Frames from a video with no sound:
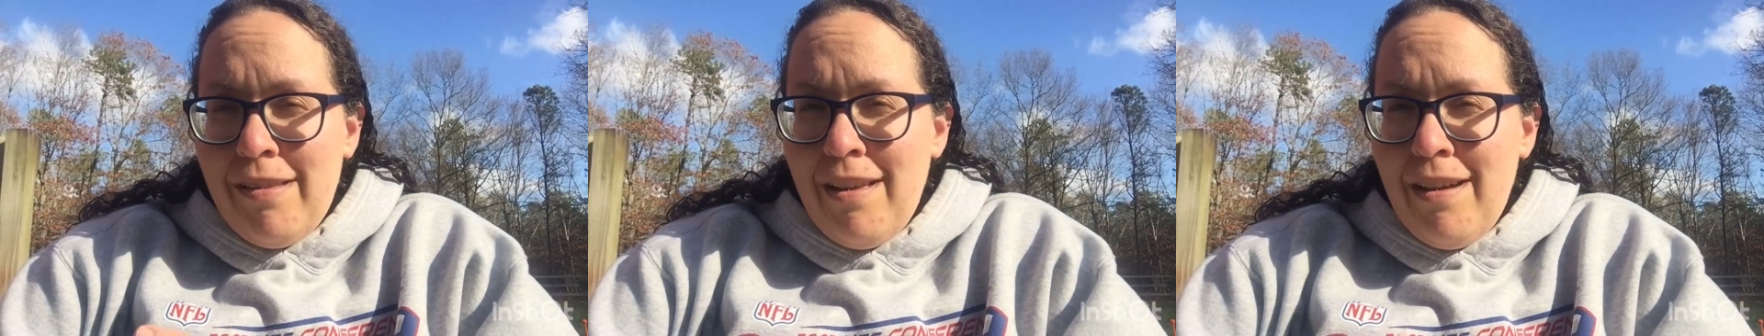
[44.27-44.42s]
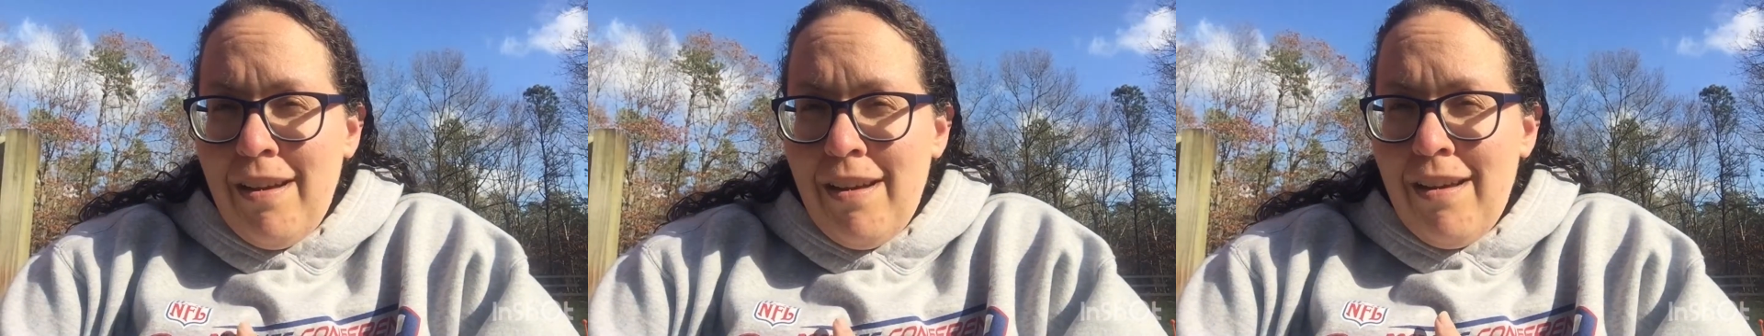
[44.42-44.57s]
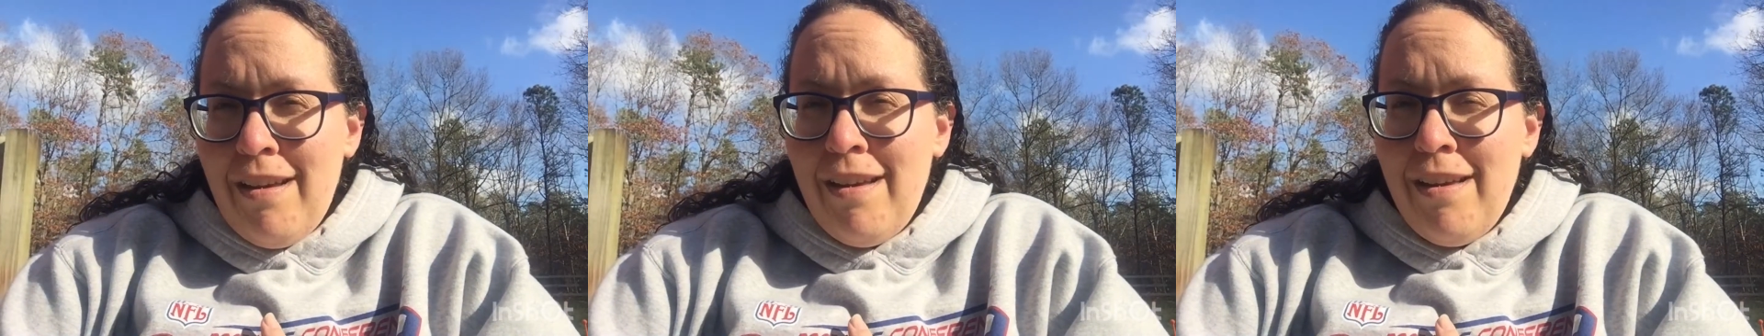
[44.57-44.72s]

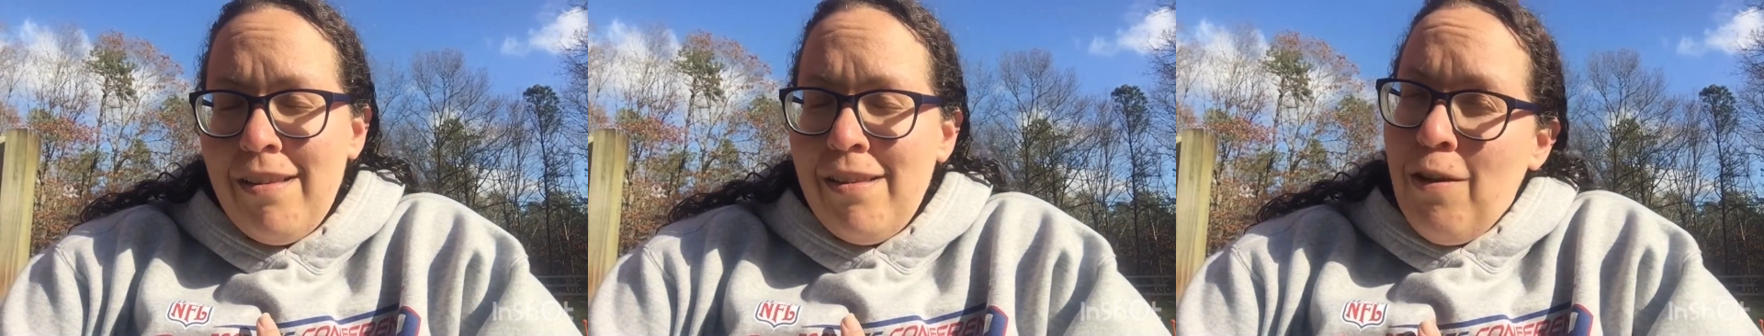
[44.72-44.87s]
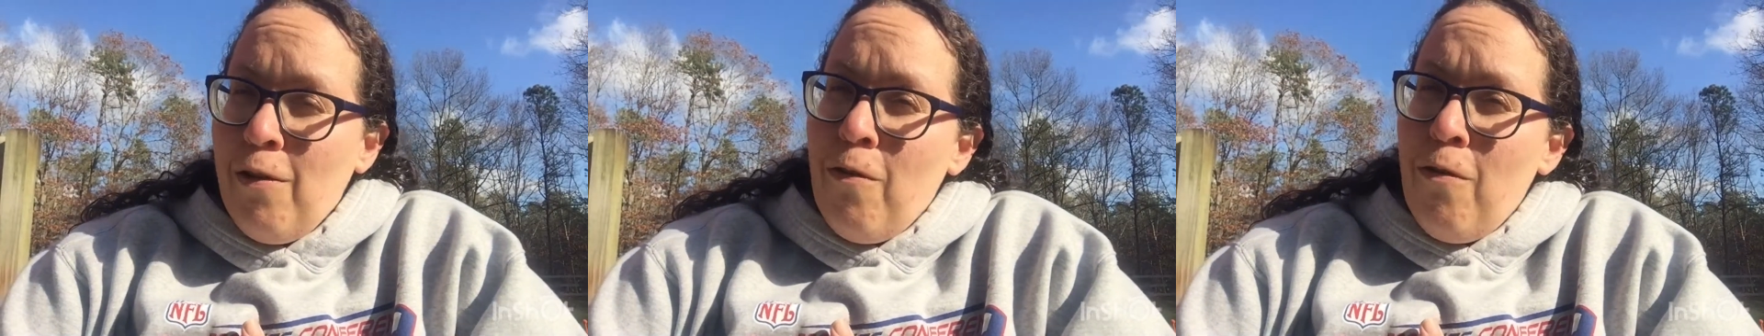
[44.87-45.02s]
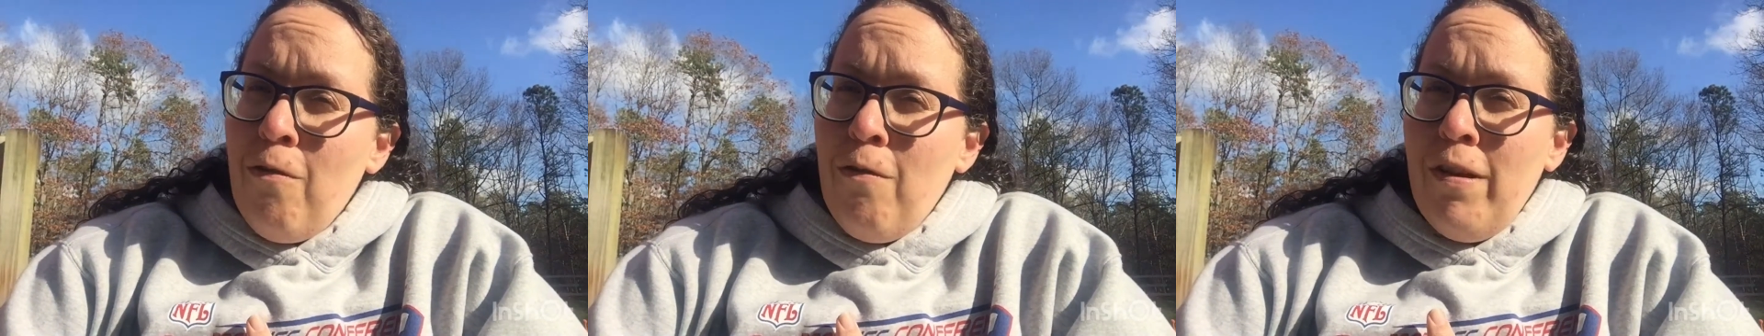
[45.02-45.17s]
the
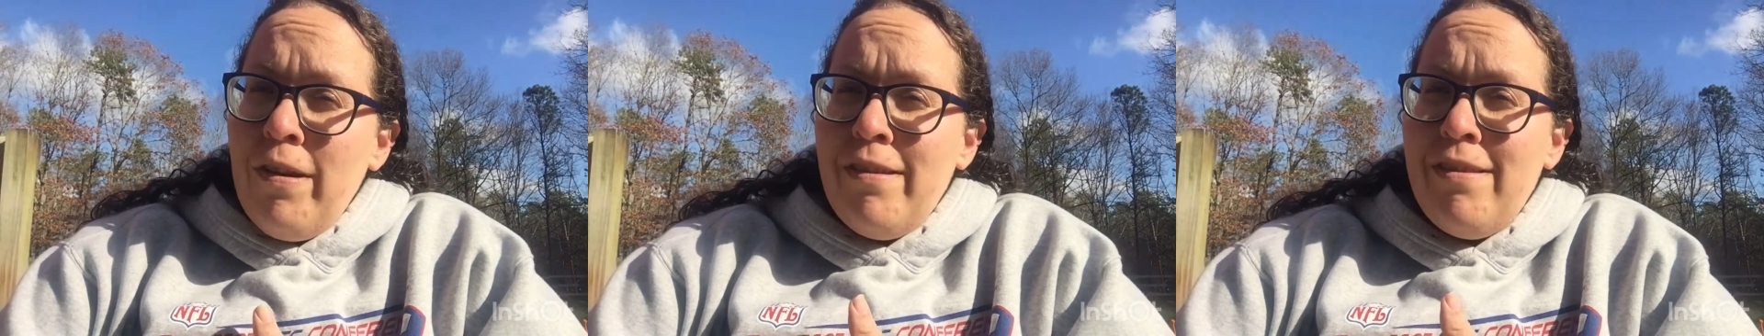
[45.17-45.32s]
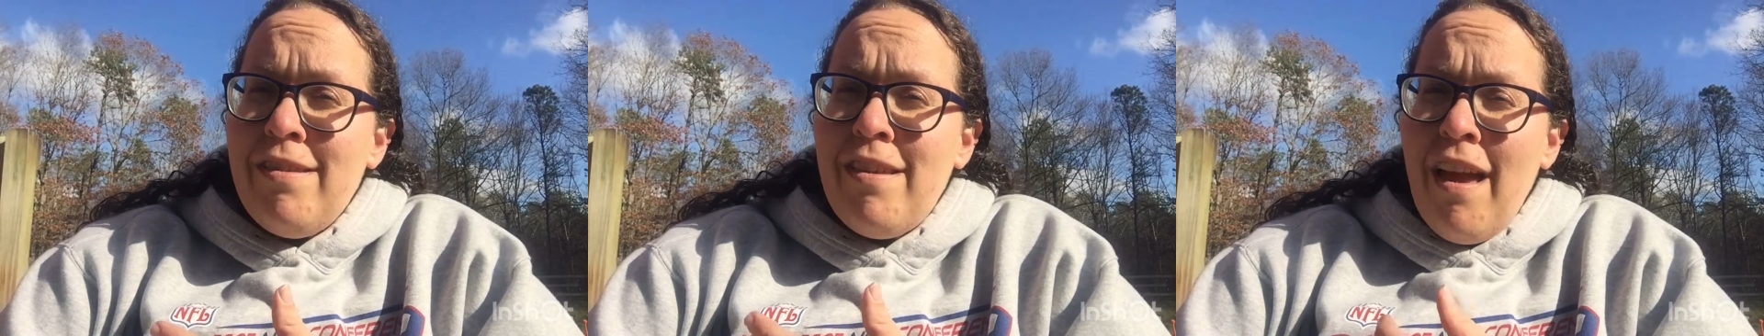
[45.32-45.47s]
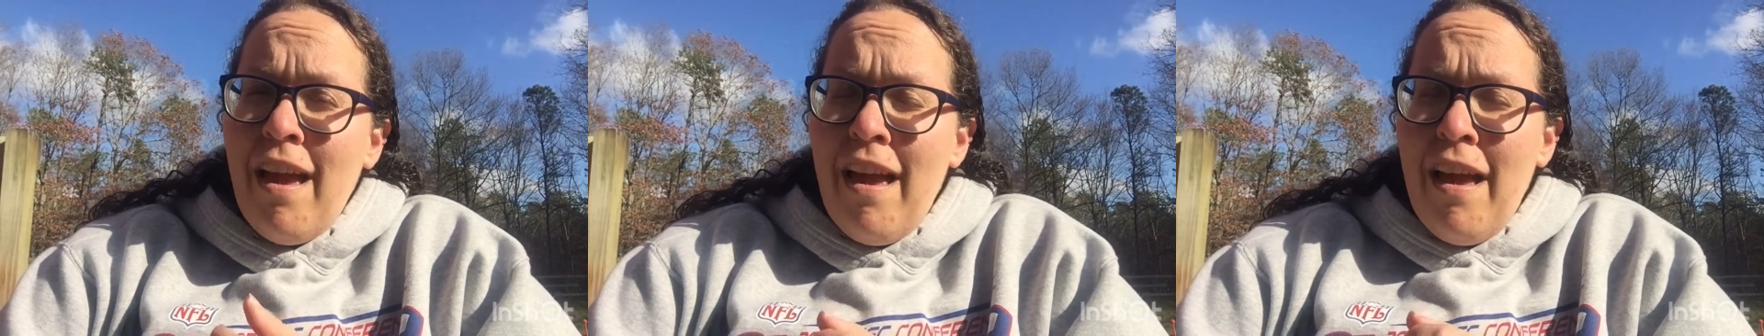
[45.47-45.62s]

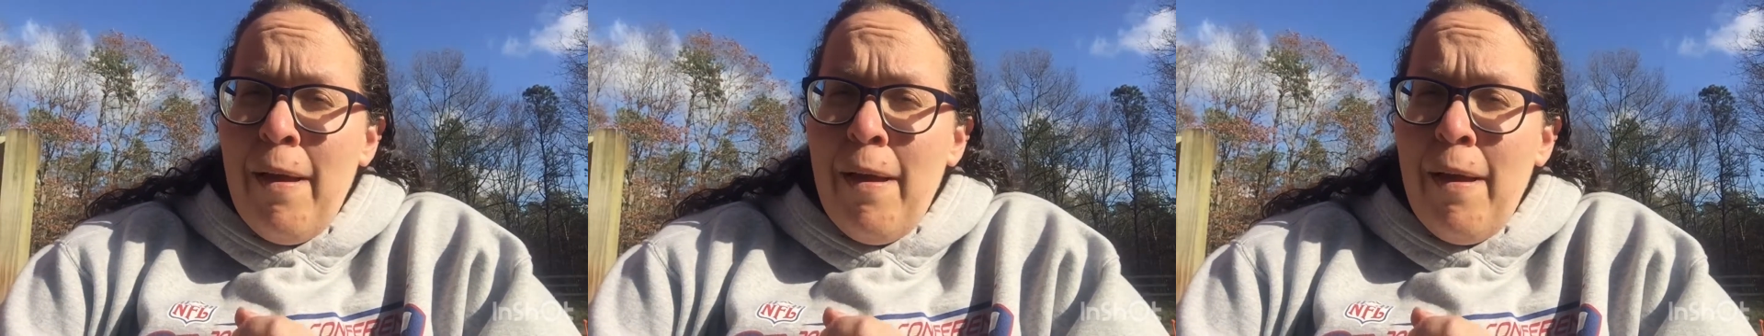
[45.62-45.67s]
chords.